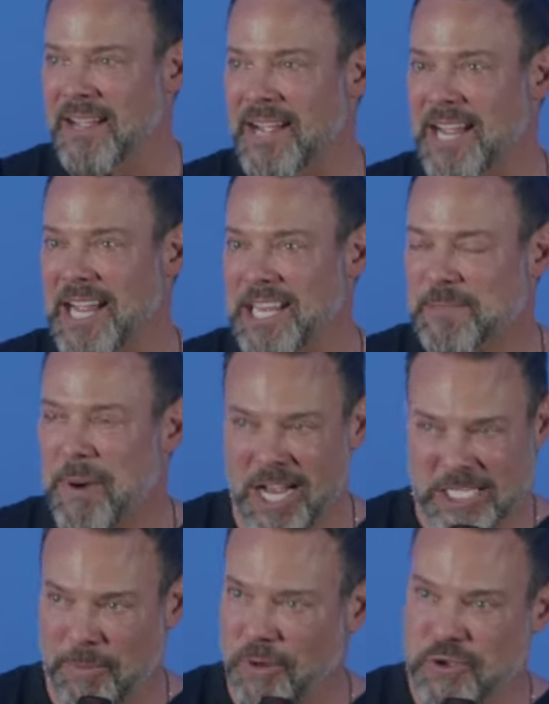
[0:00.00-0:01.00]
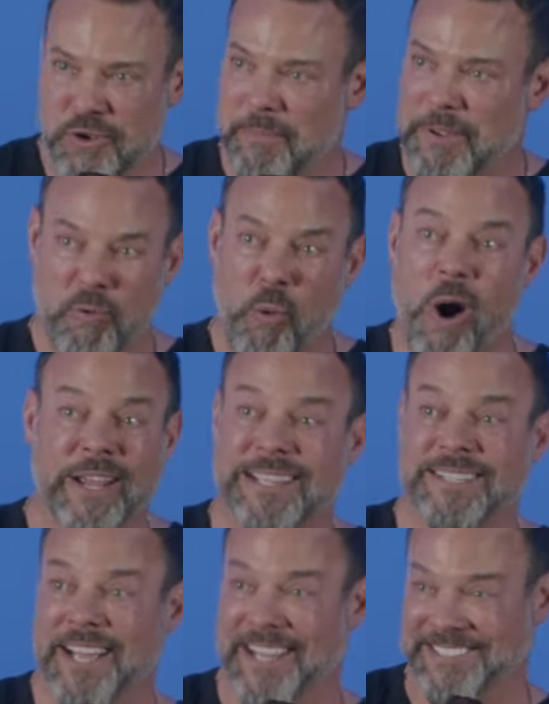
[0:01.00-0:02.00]
It's possible you could be walking
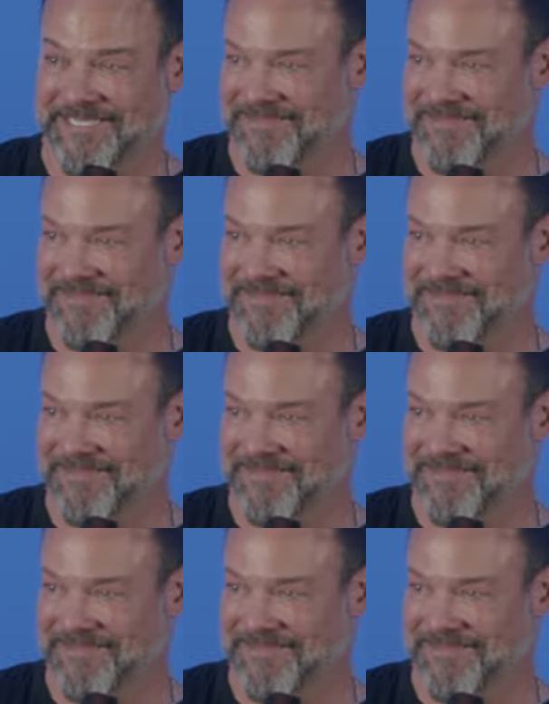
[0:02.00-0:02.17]
dead.